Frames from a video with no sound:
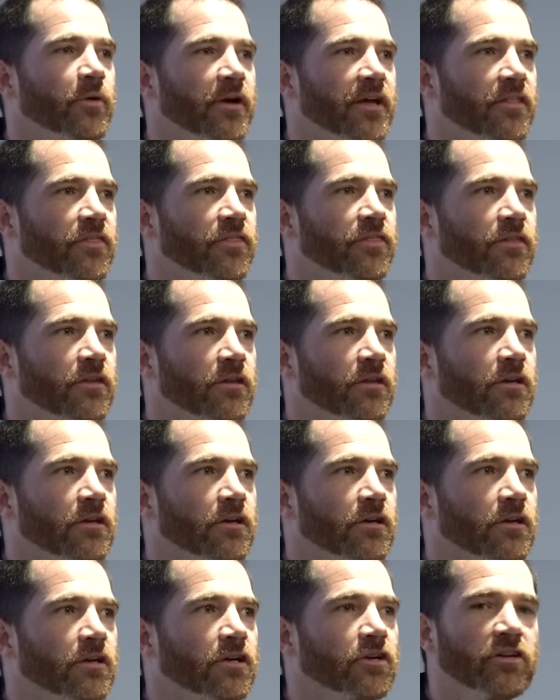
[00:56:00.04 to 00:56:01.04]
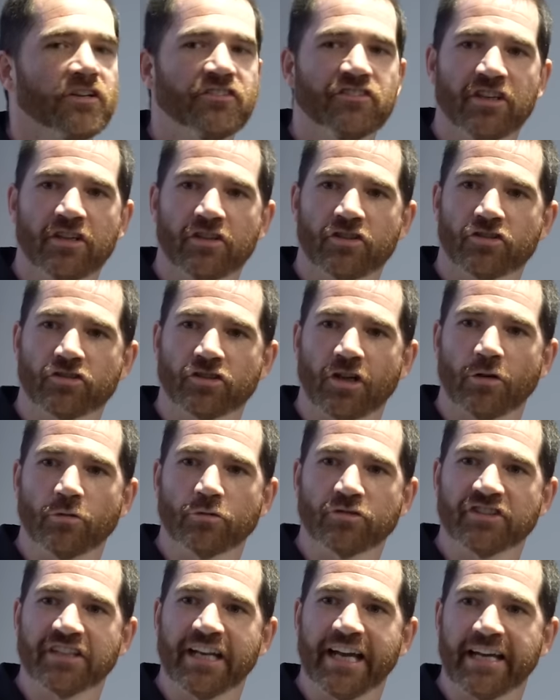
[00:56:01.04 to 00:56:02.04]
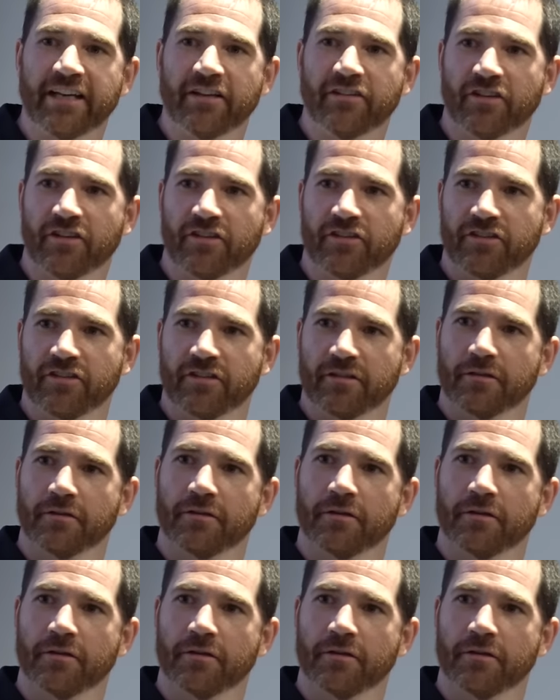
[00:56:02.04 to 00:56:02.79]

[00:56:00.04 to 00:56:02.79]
with critics, trolls, and haters?